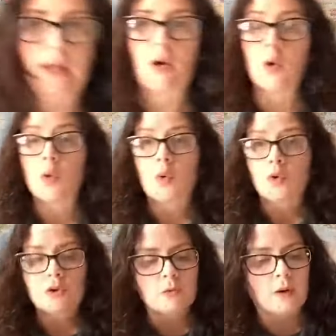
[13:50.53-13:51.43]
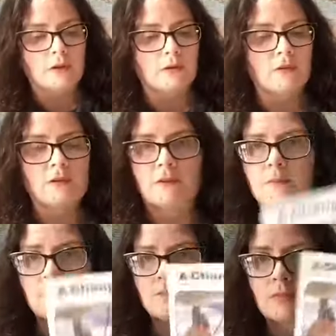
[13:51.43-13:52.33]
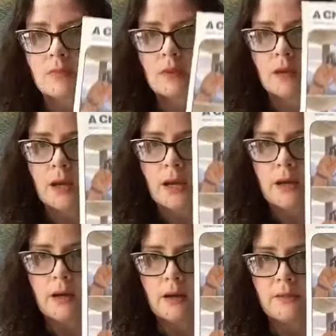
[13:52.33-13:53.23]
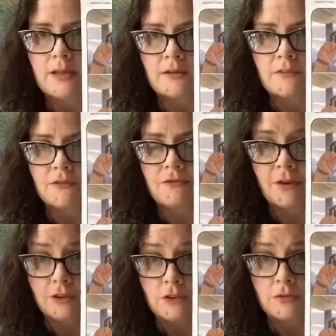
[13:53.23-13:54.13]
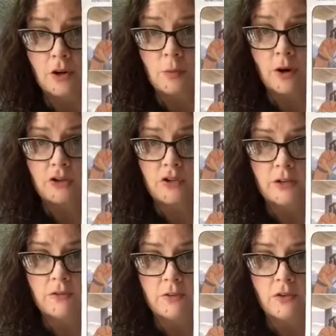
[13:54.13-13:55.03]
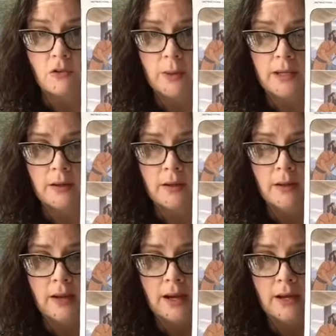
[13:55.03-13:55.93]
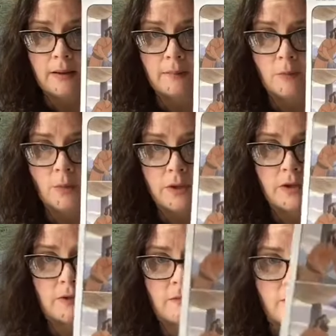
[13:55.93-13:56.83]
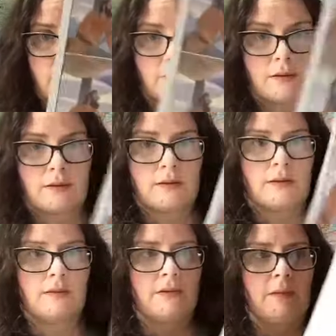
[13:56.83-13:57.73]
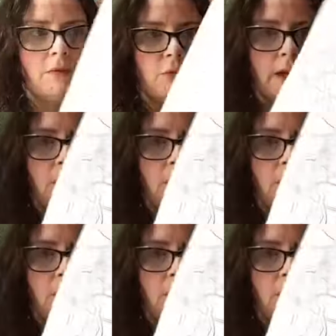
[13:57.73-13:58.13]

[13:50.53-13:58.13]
the older ones, that's the front of your worksheet for this week, where you can see the disciples being